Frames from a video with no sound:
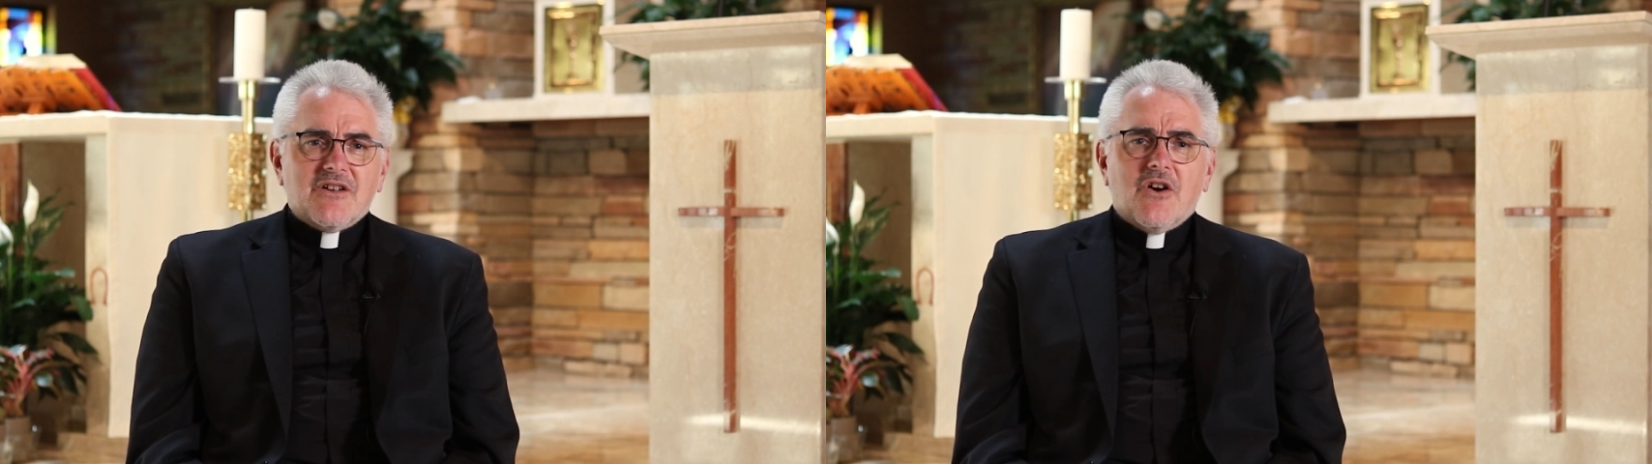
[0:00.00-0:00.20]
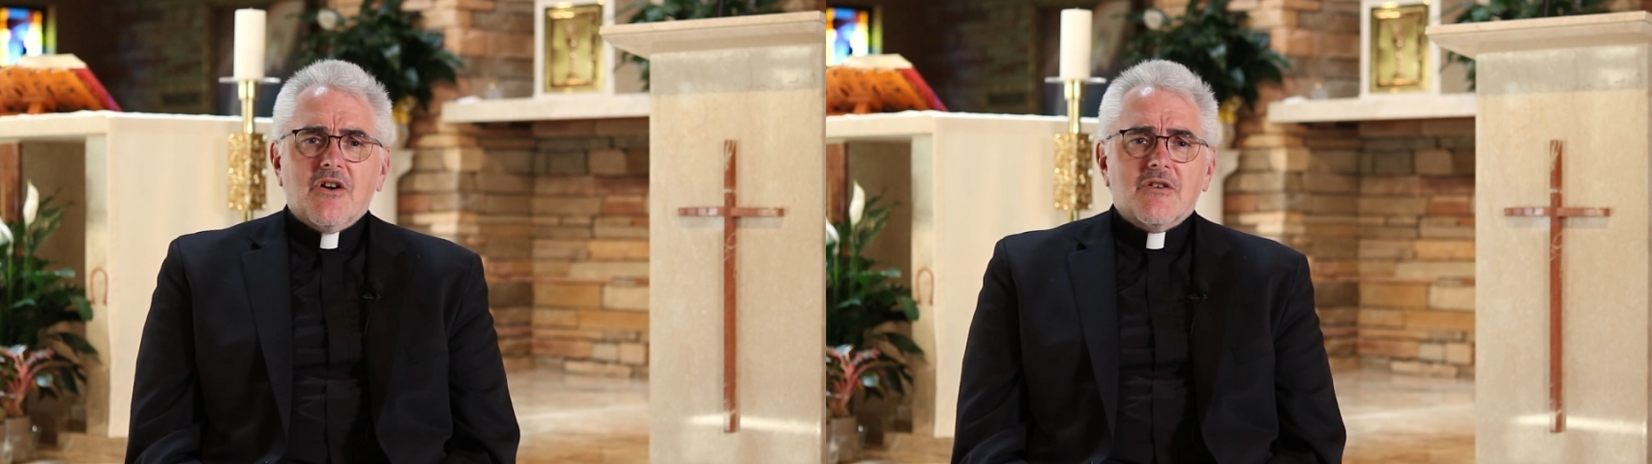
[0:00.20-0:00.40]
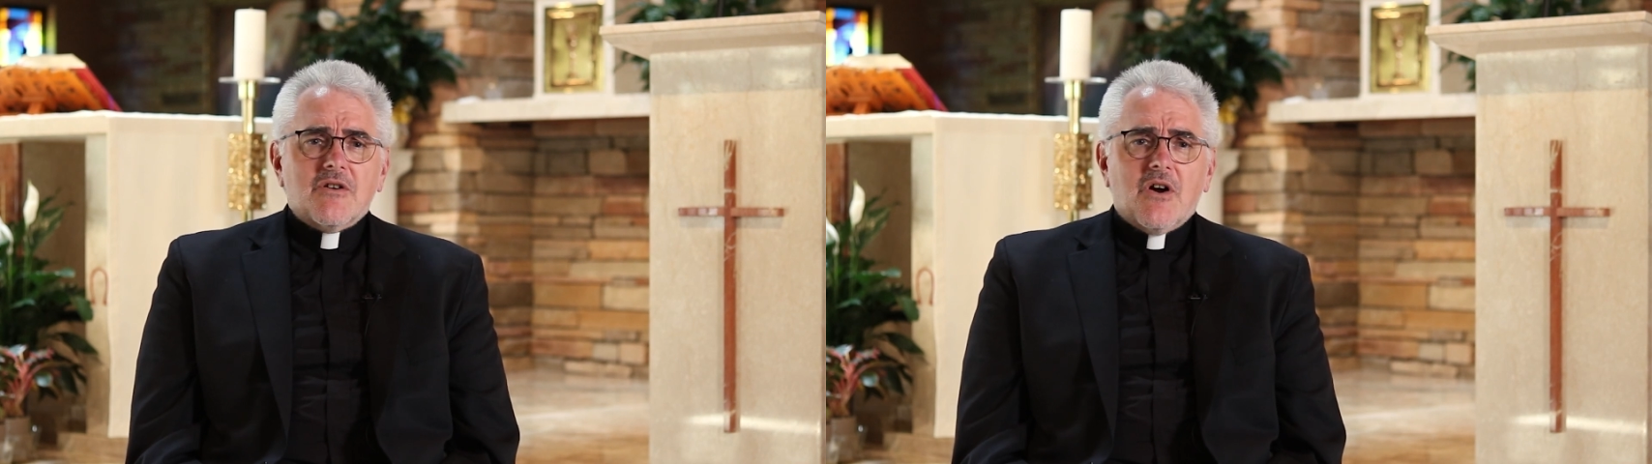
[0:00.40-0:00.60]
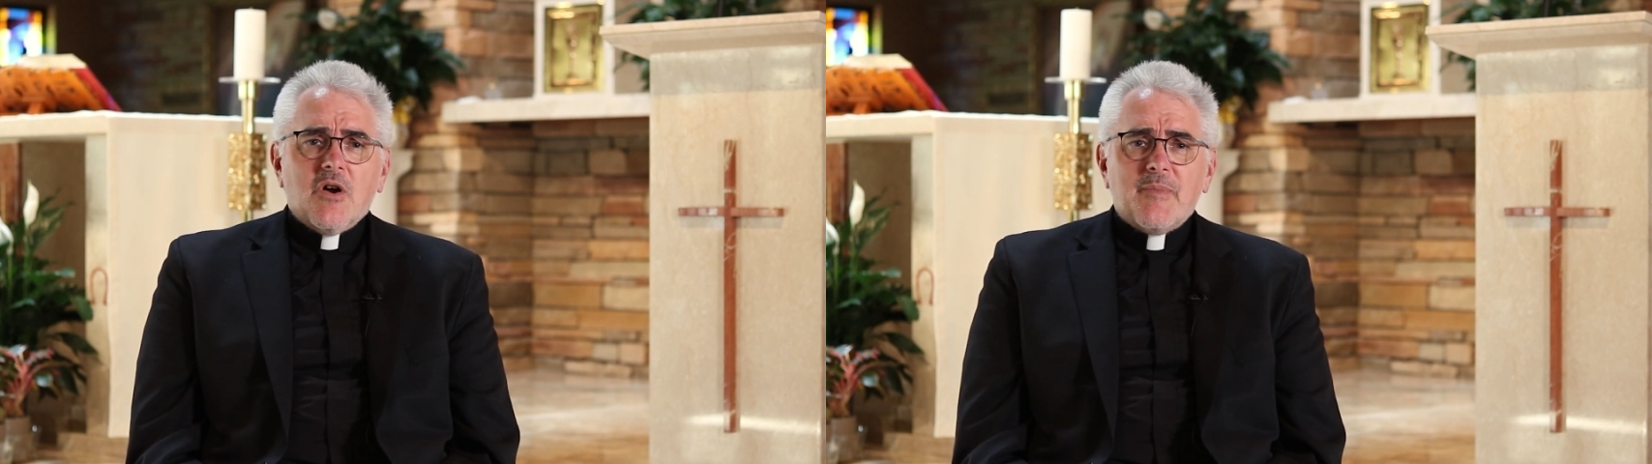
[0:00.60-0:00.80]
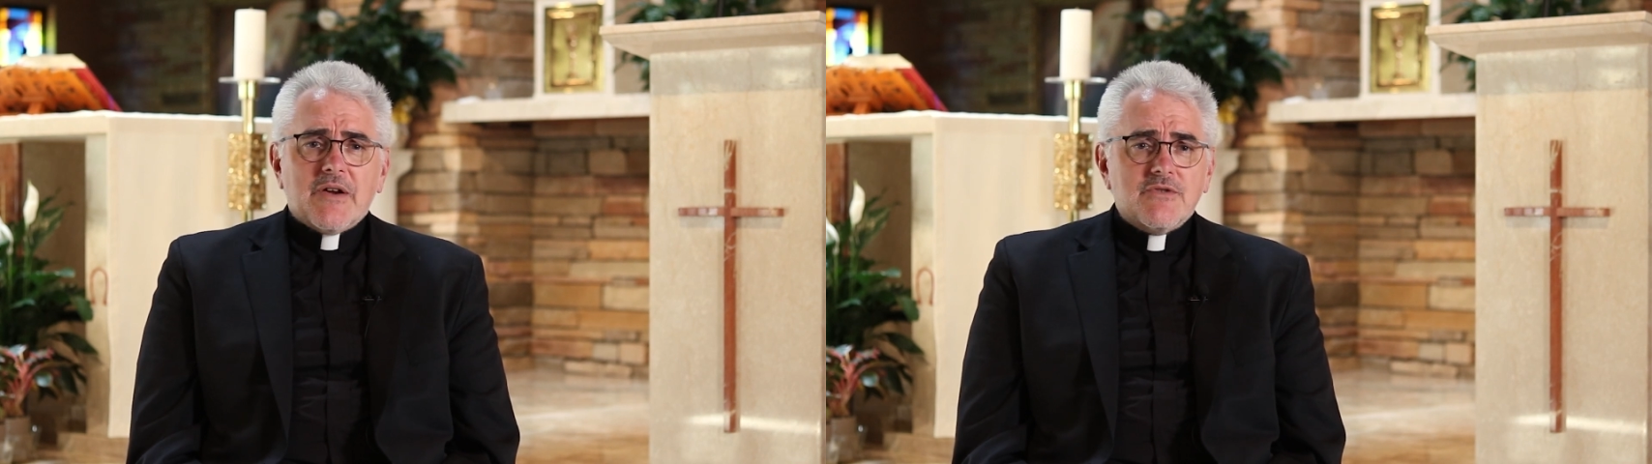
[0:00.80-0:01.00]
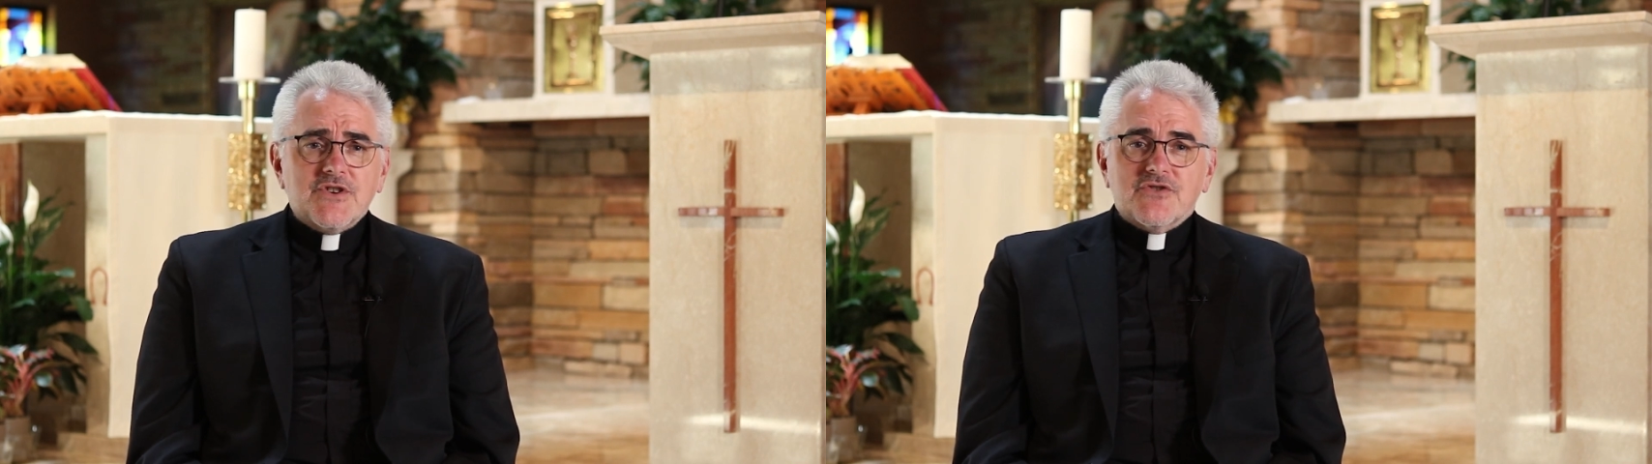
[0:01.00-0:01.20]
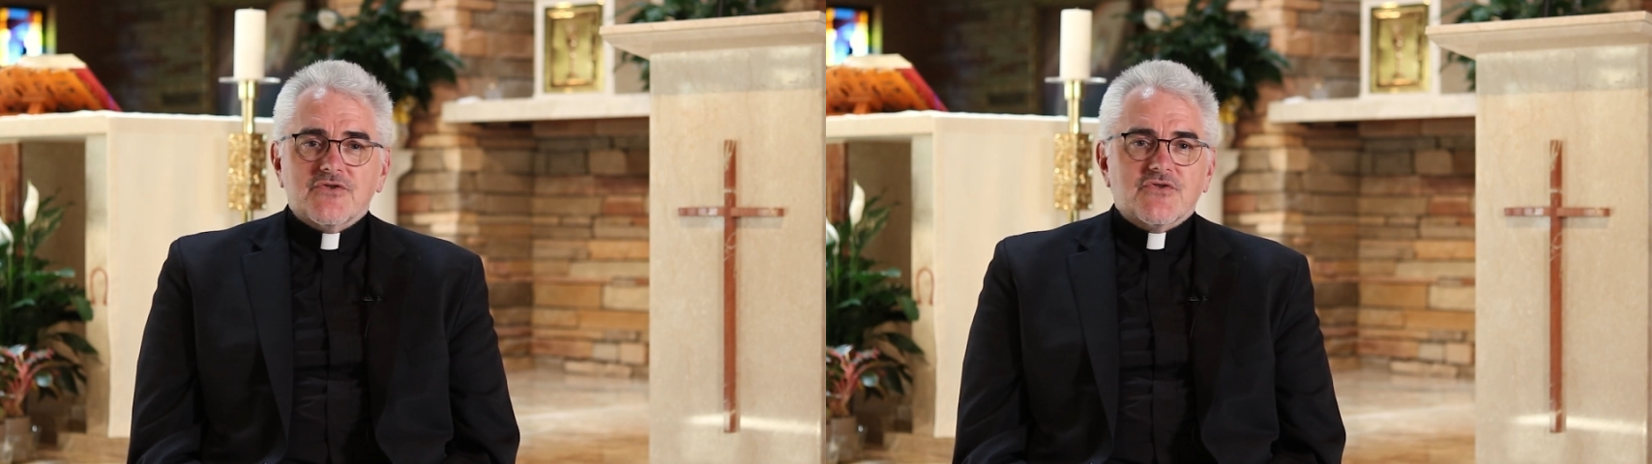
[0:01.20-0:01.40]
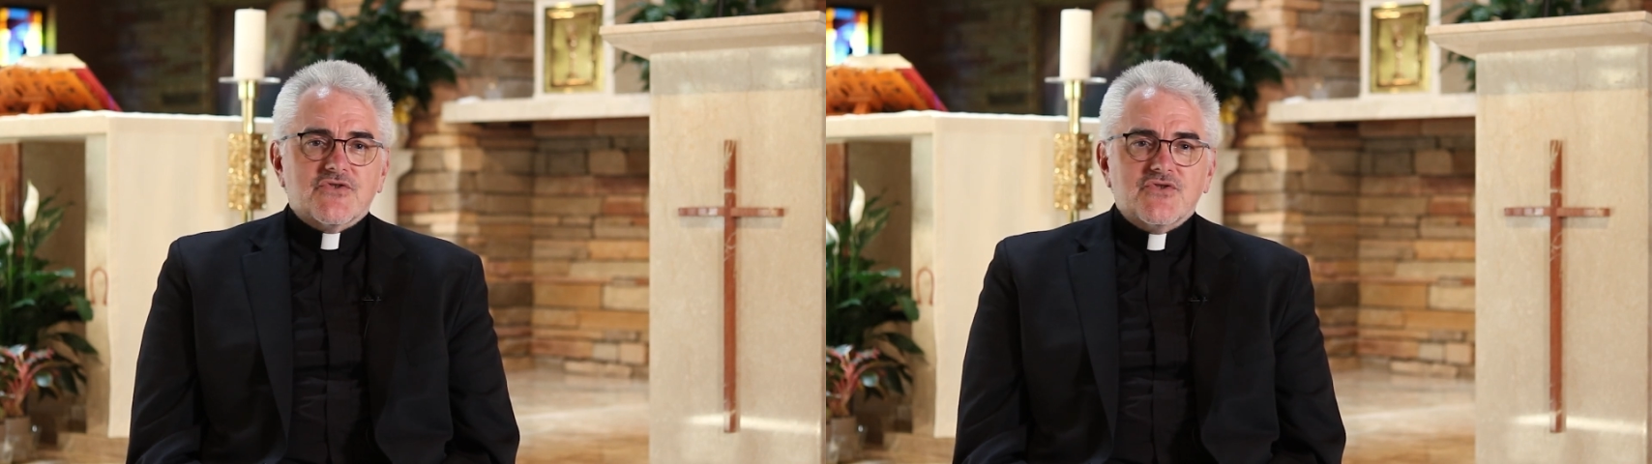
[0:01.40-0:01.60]
Like our
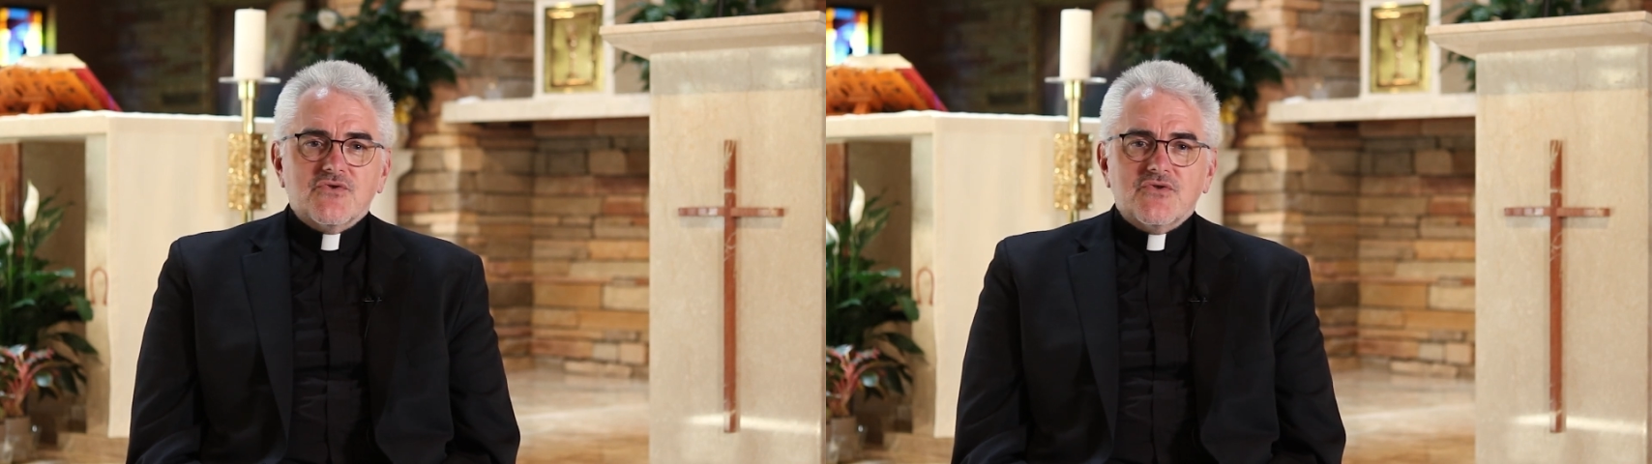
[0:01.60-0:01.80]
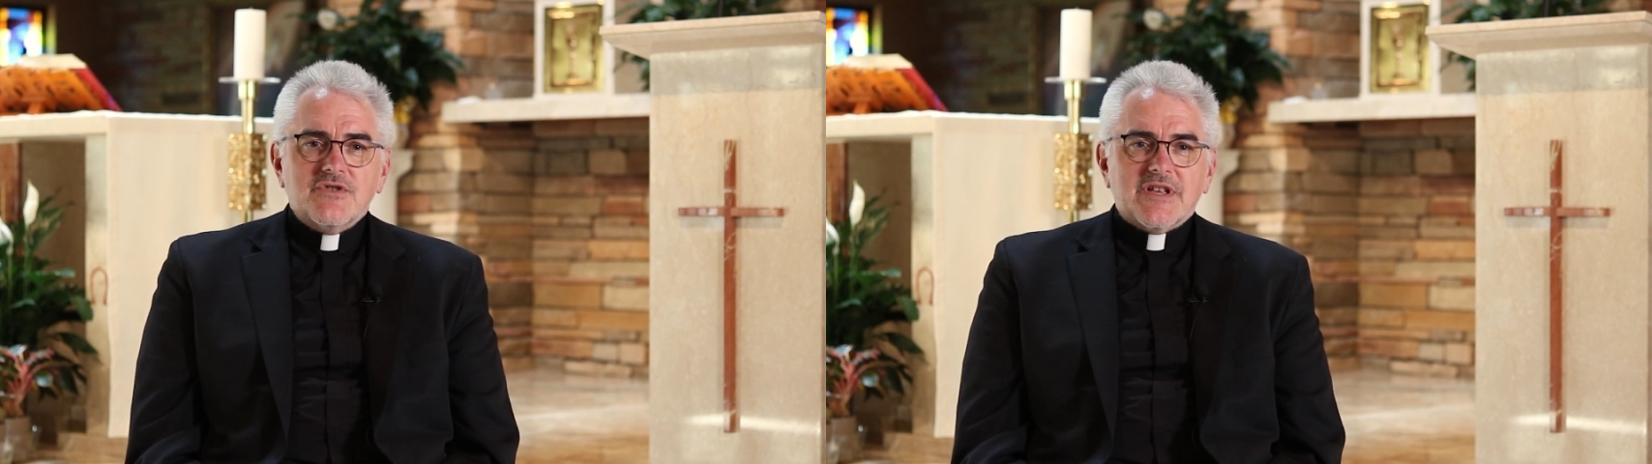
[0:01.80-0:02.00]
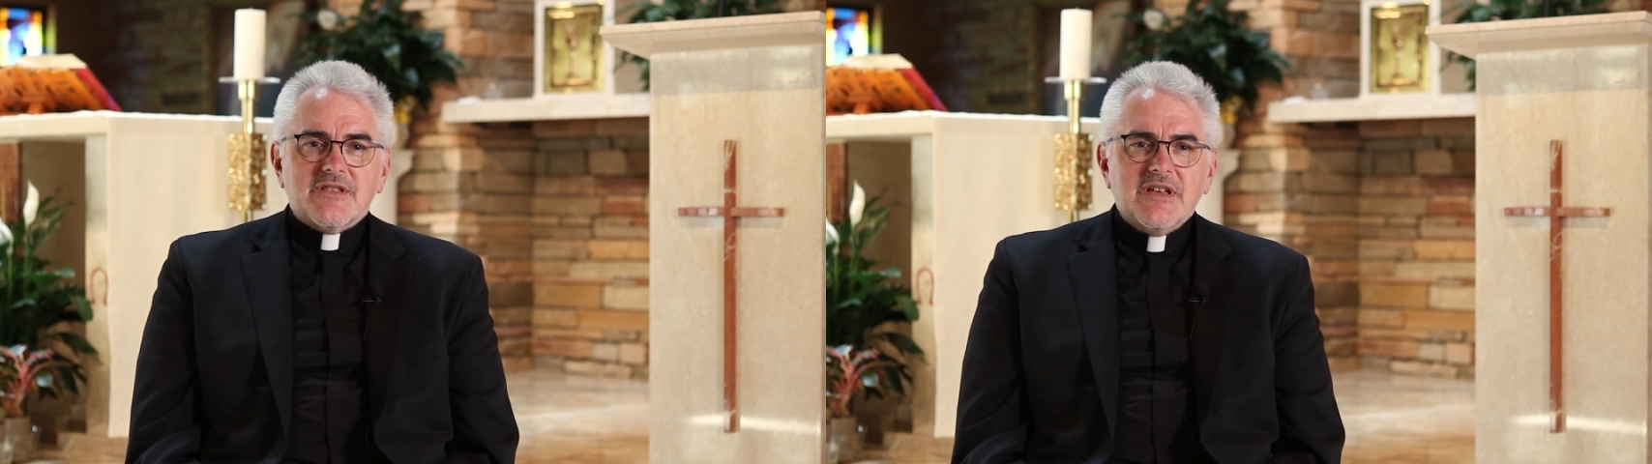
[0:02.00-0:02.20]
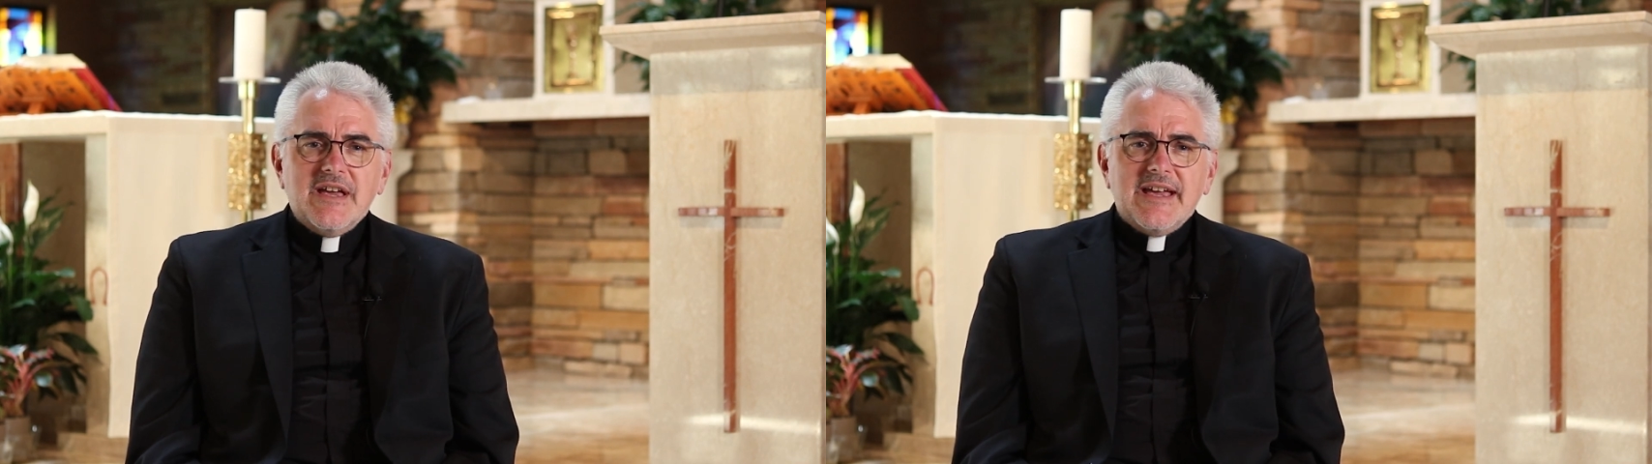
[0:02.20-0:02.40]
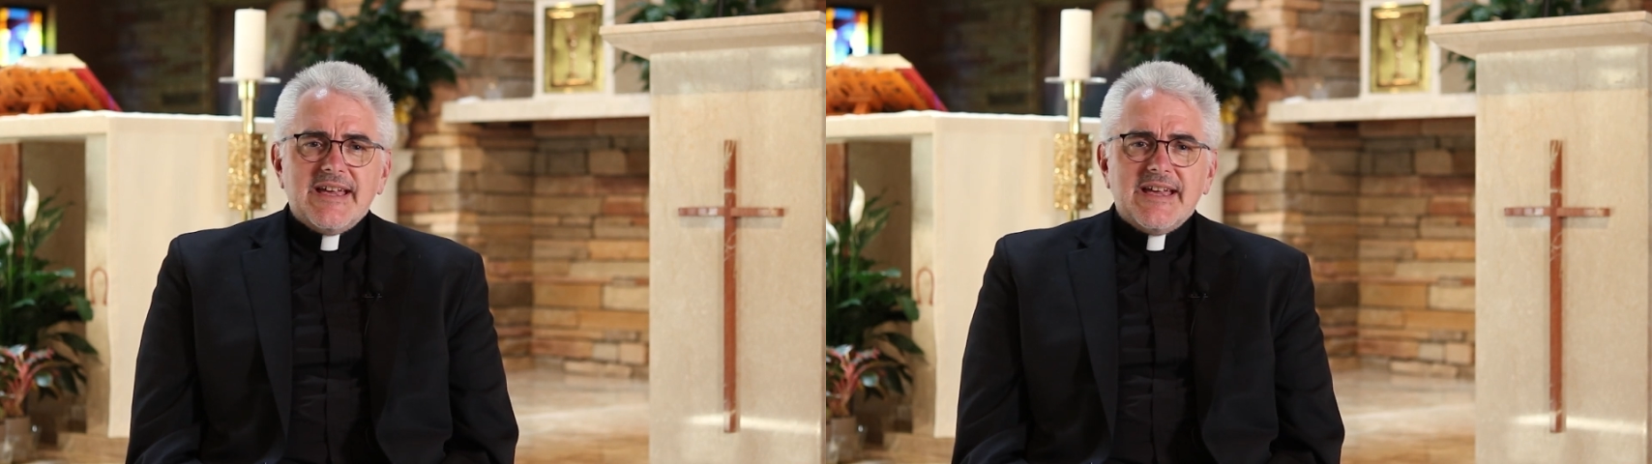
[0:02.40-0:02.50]
parishioners are so good that